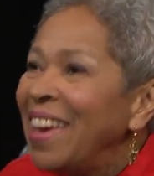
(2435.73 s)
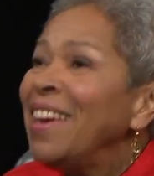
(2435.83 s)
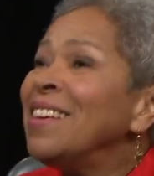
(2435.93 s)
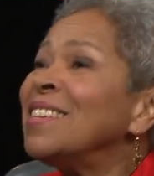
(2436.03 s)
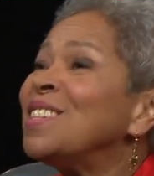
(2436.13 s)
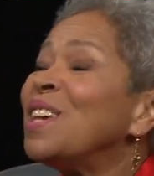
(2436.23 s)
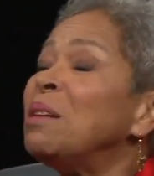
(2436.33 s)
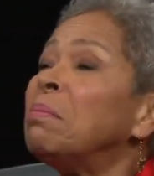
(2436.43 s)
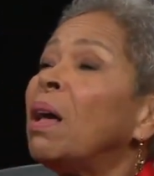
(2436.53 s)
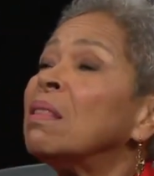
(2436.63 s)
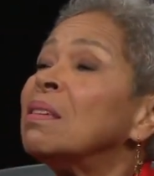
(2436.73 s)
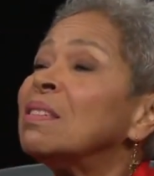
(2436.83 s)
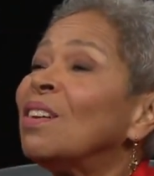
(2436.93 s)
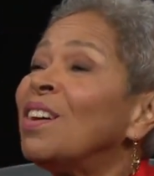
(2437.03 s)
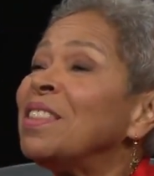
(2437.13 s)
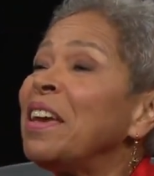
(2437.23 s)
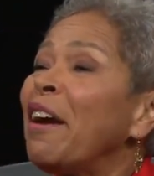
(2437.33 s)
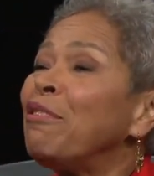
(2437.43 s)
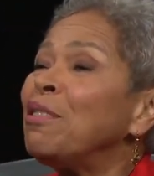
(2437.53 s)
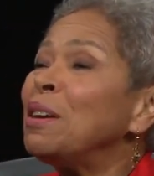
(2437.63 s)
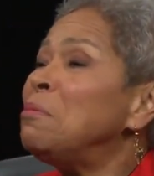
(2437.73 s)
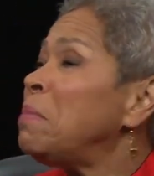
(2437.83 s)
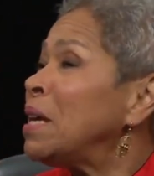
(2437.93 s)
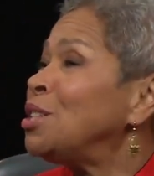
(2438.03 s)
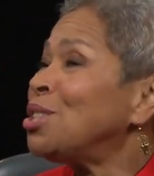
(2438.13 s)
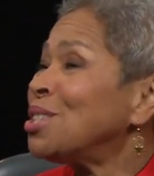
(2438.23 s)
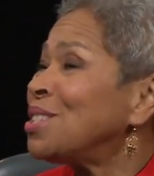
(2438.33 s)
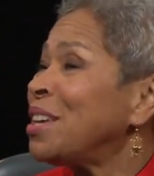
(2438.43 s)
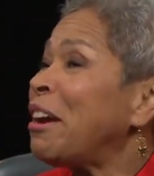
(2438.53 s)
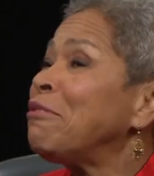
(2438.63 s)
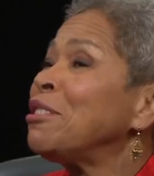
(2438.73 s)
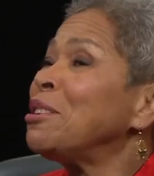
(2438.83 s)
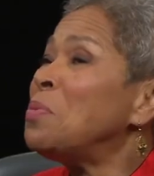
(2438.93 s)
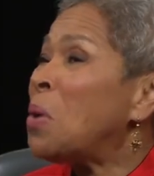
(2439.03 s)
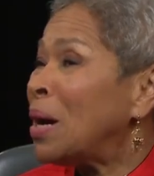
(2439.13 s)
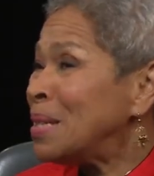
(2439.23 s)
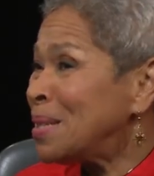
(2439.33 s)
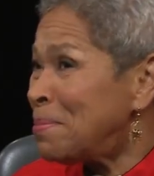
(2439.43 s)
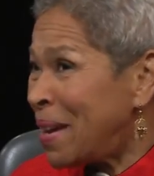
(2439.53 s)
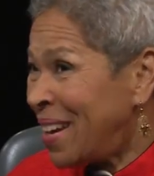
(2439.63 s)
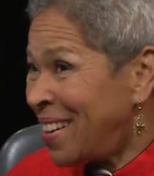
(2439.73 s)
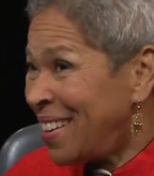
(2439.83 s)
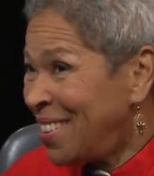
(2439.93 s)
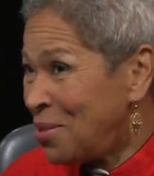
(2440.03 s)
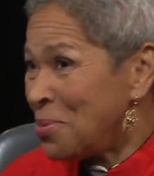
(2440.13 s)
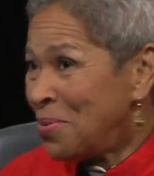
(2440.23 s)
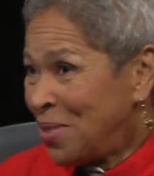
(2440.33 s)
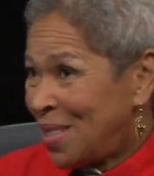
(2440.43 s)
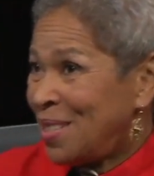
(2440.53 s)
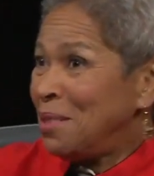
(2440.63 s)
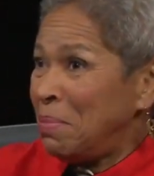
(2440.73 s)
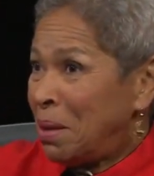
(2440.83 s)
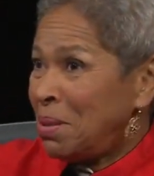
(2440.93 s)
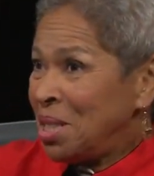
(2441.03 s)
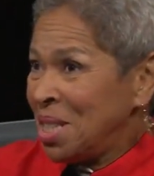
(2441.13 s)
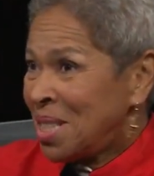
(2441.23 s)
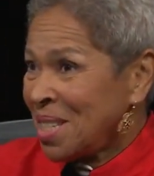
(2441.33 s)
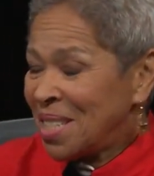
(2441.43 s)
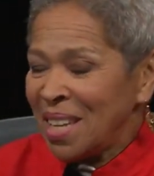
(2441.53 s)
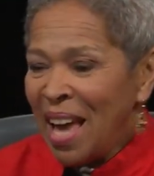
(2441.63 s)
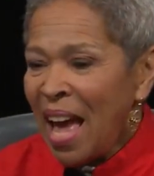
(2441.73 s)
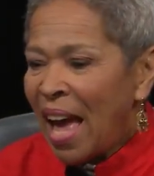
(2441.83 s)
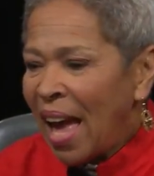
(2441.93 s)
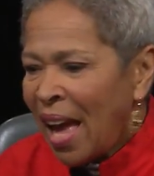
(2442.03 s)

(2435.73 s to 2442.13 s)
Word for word: King Saint Balthazar, the African magus, the African wise man mm-hmm. who visited baby Jesus. Mm-hmm.